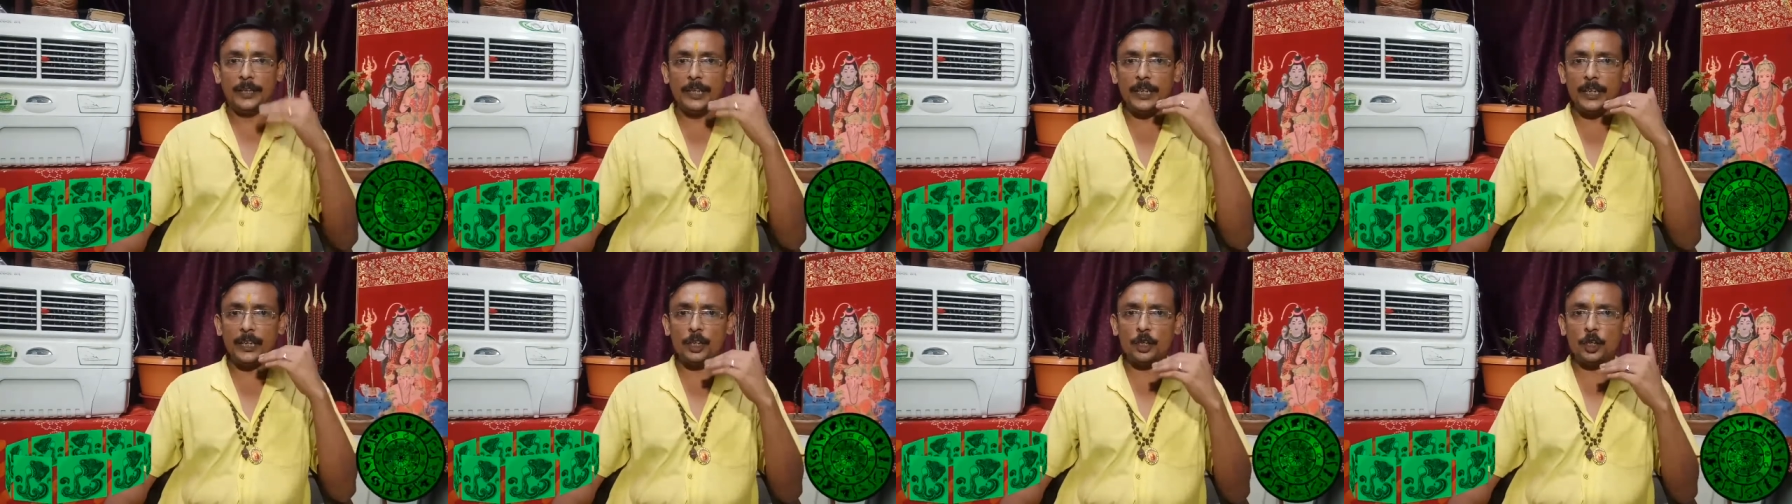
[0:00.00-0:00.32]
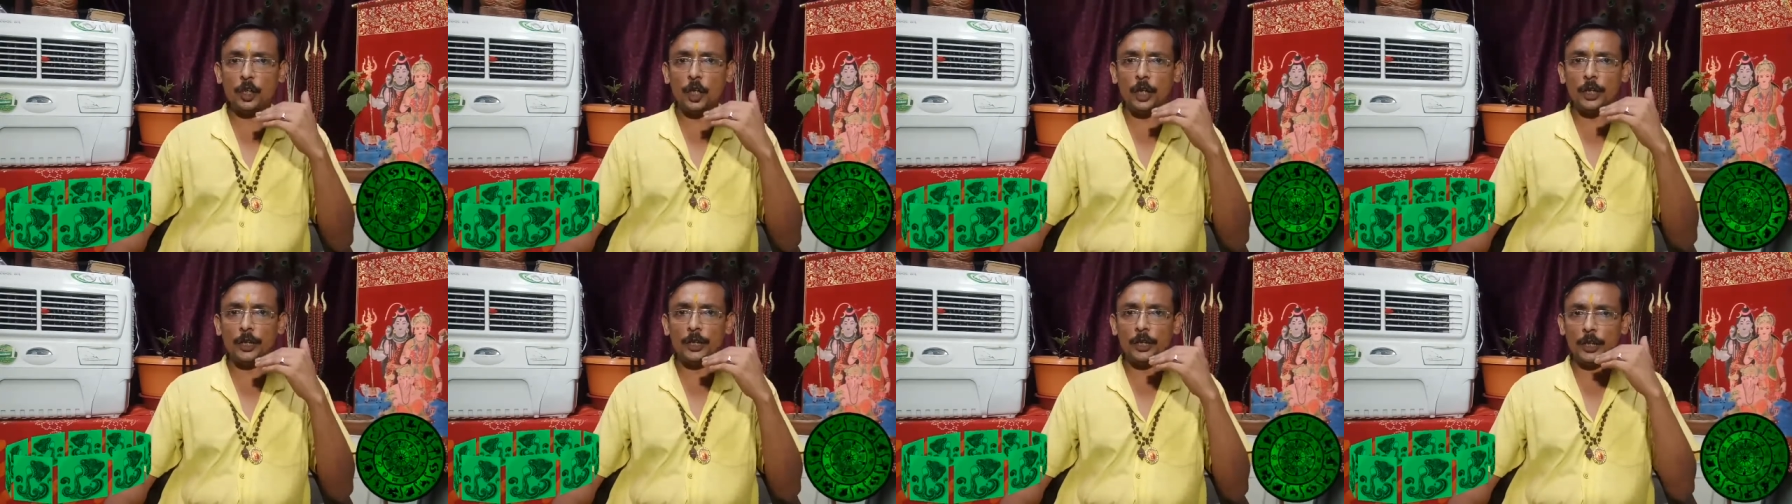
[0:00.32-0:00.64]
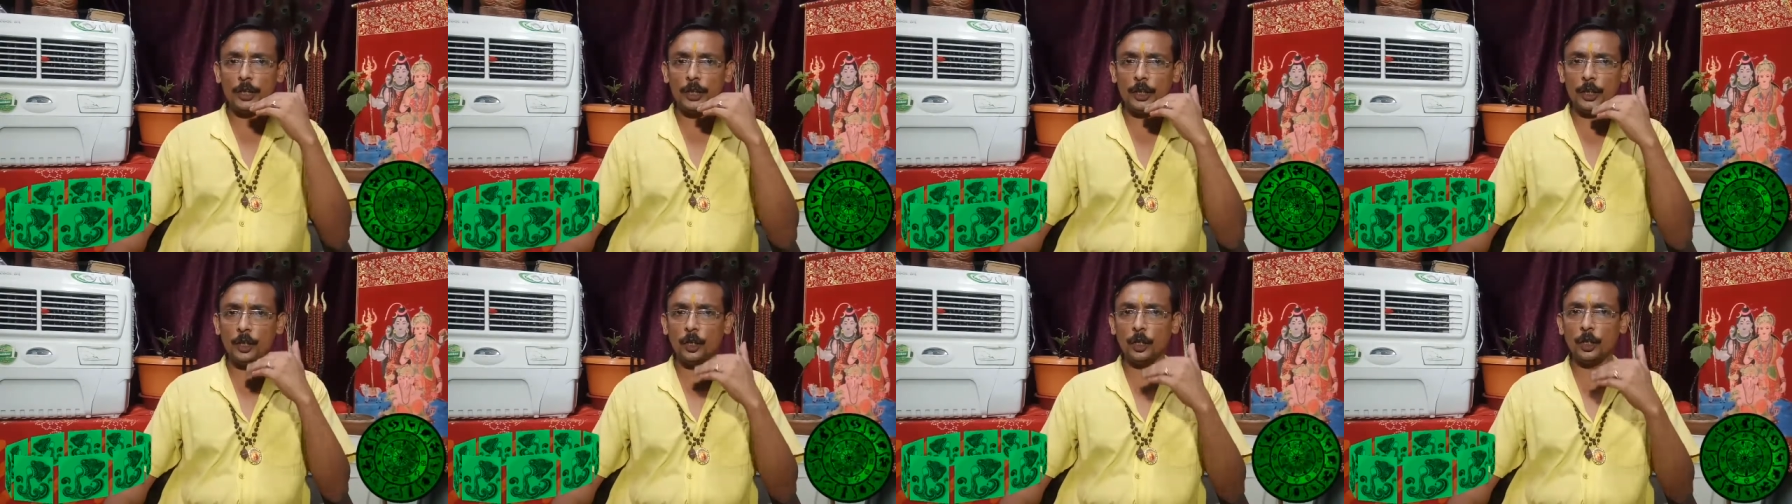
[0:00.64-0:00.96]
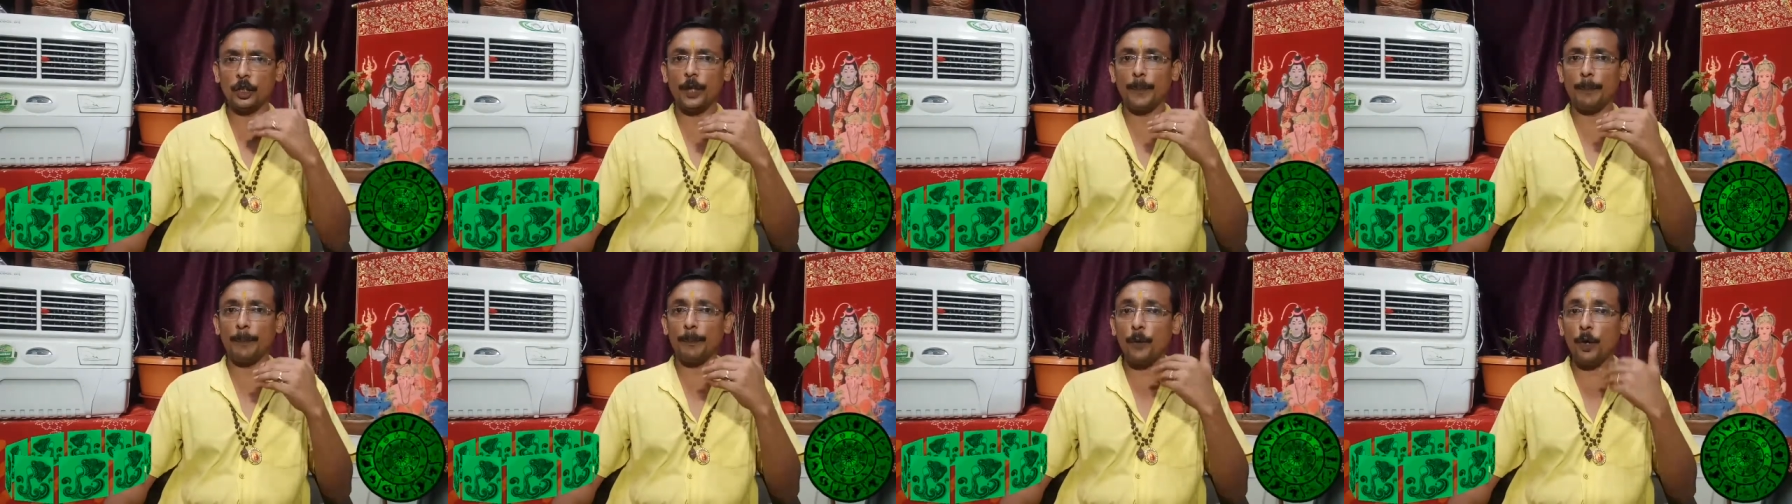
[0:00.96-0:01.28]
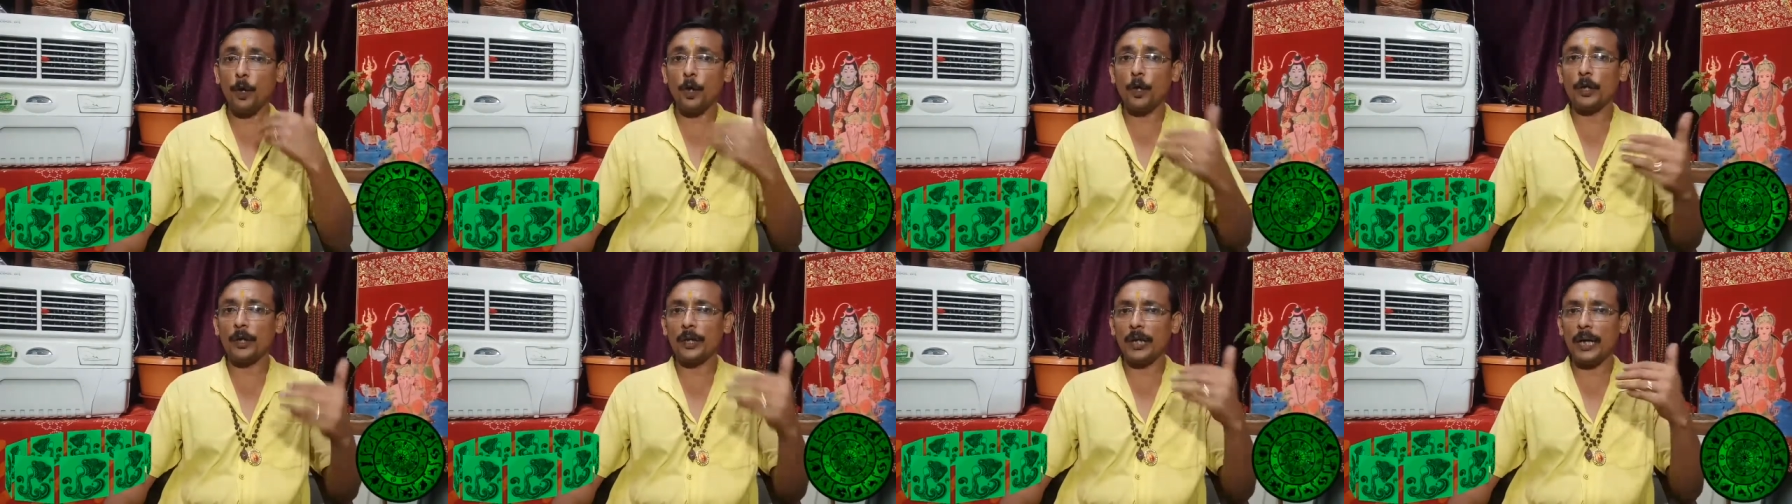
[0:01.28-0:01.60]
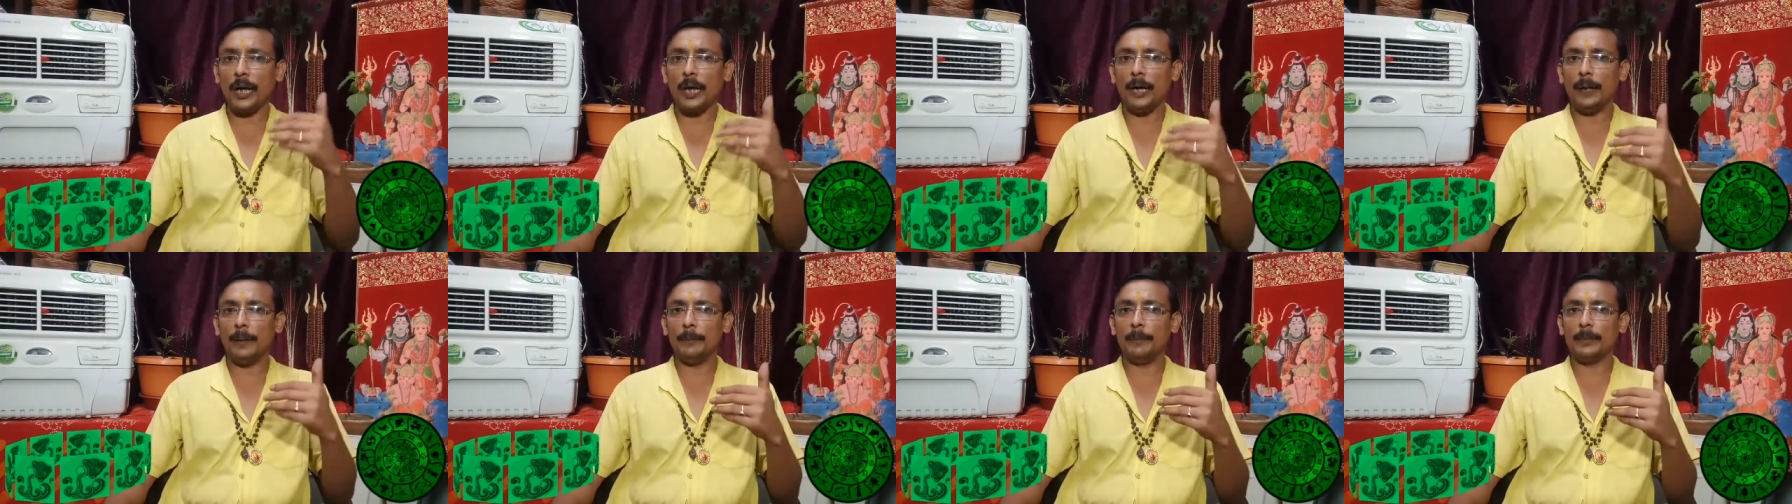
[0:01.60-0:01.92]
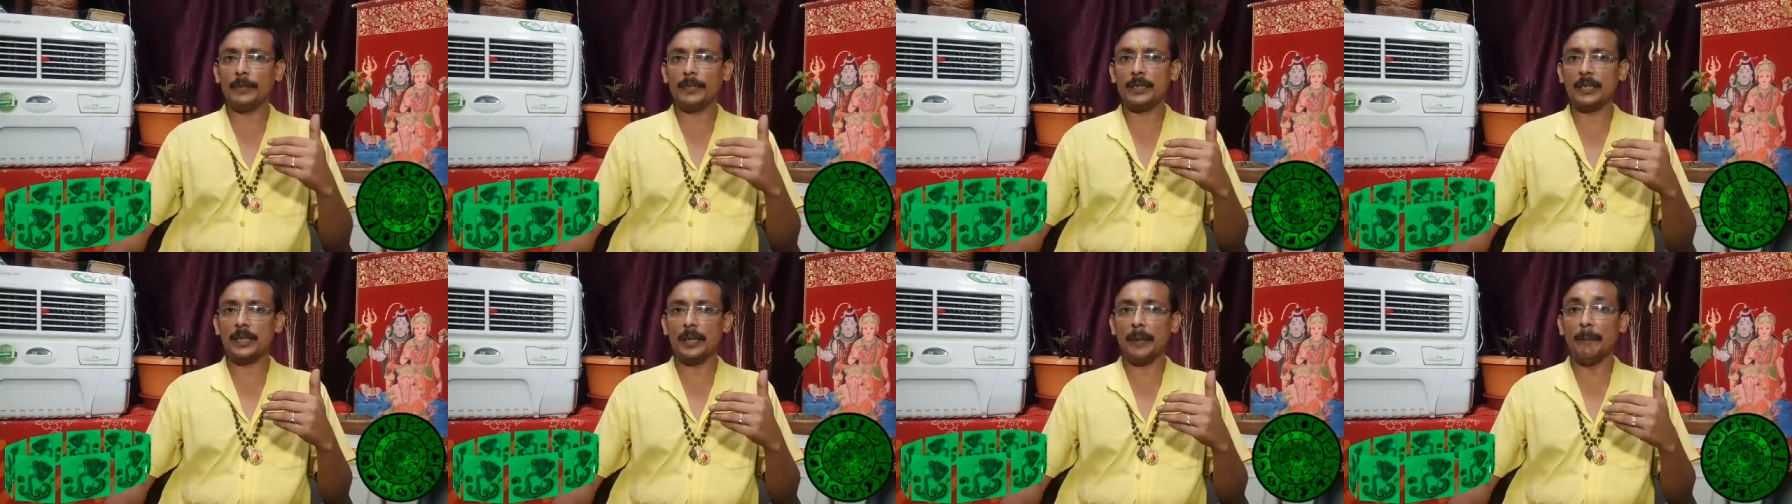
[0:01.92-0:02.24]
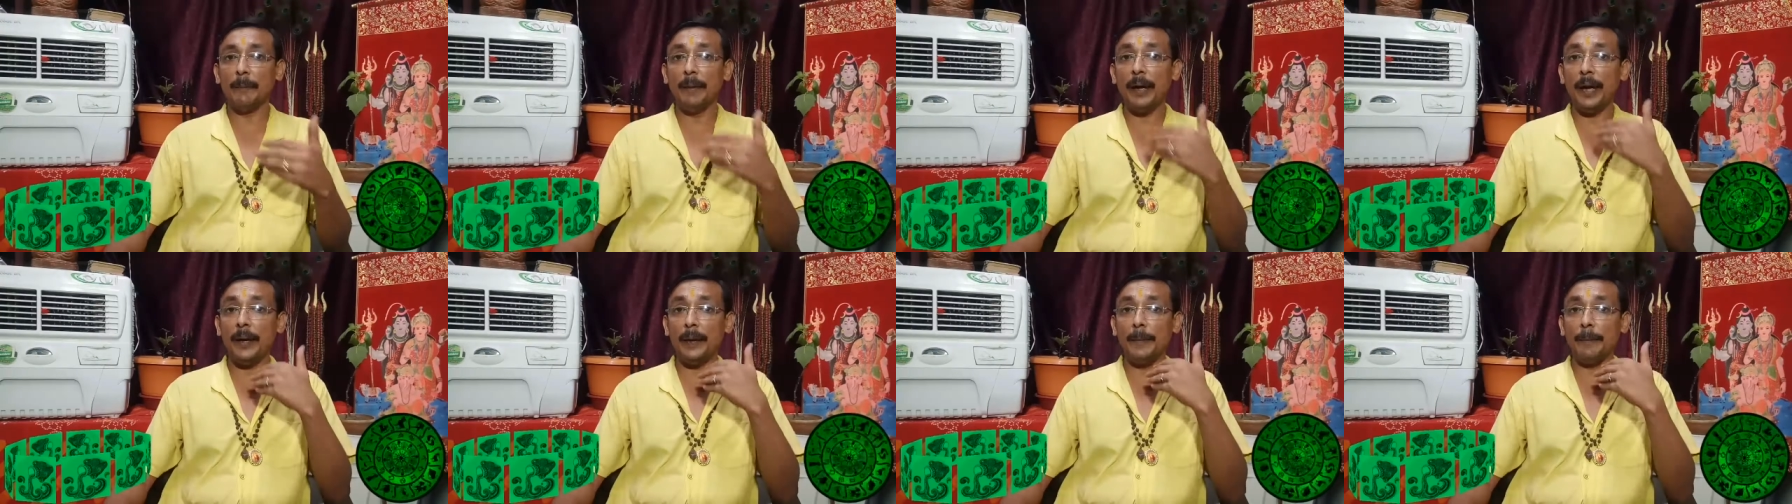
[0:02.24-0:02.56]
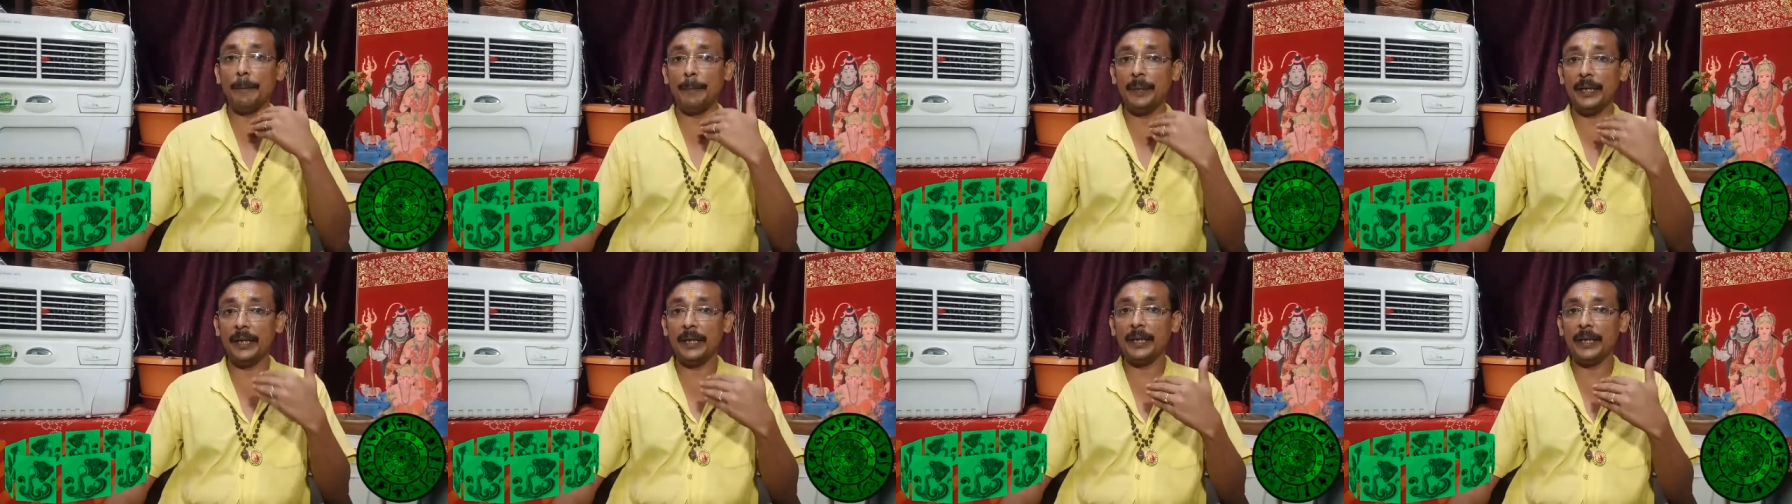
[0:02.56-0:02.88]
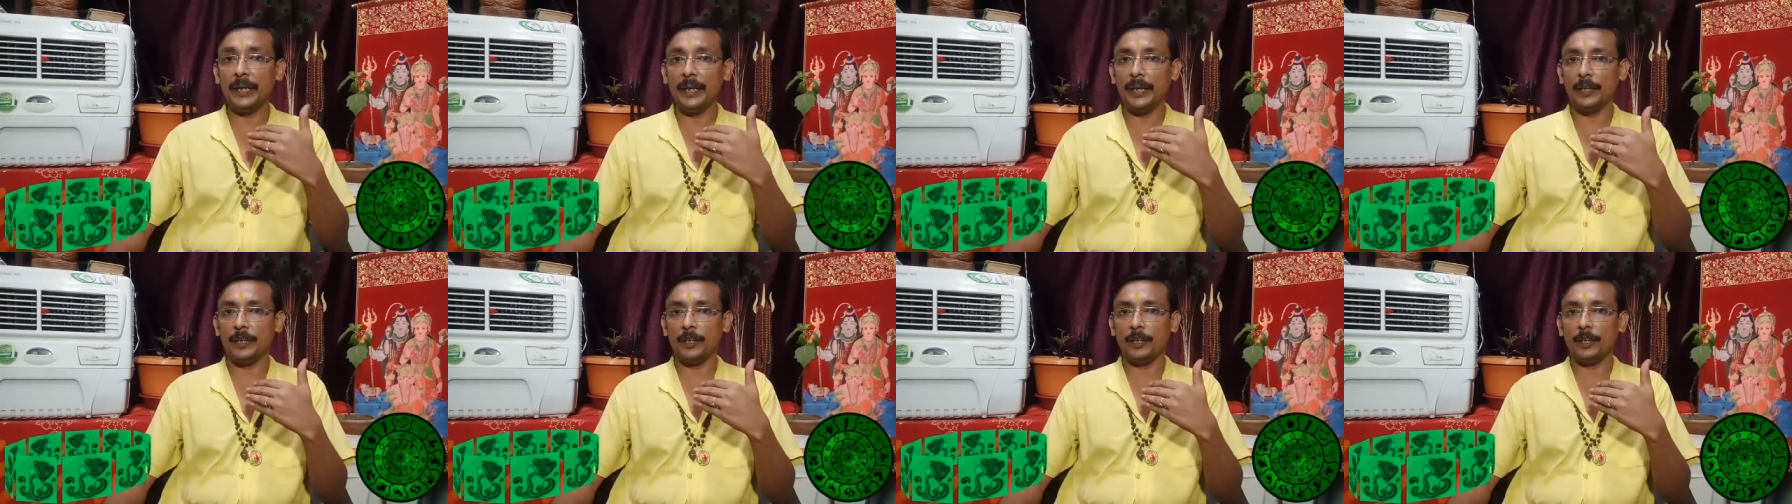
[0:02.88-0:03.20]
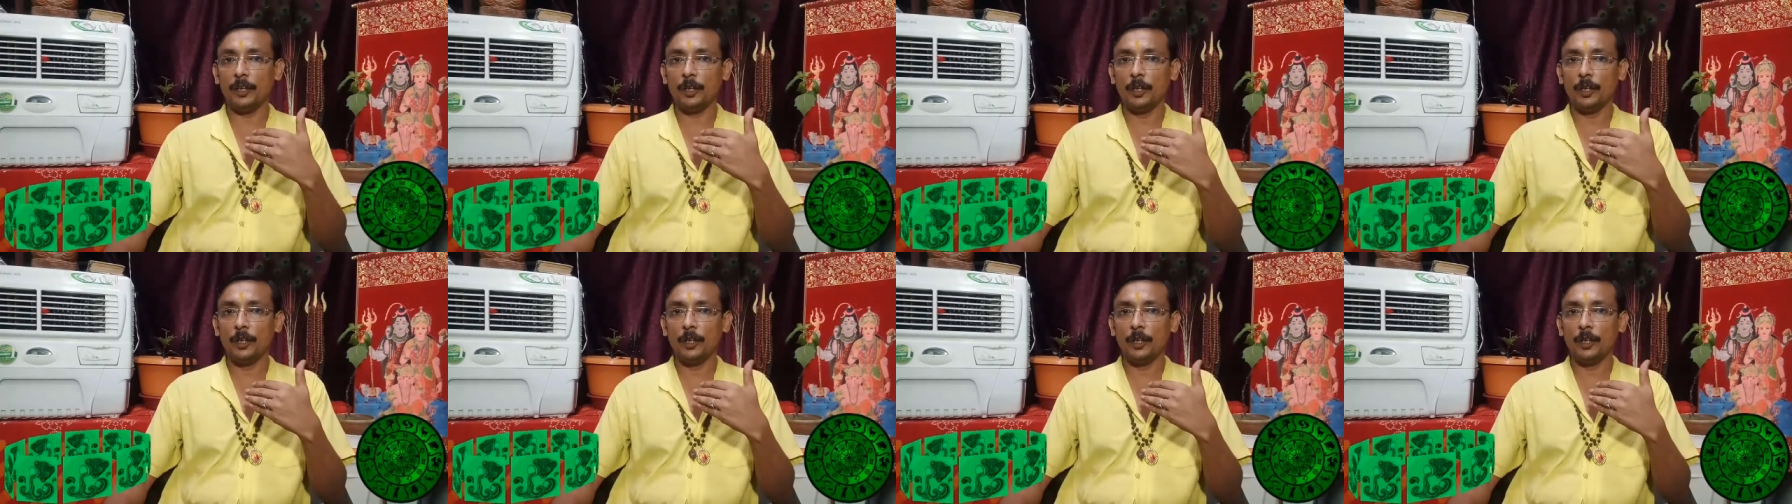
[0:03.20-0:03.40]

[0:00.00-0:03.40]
Discontinued programs may begin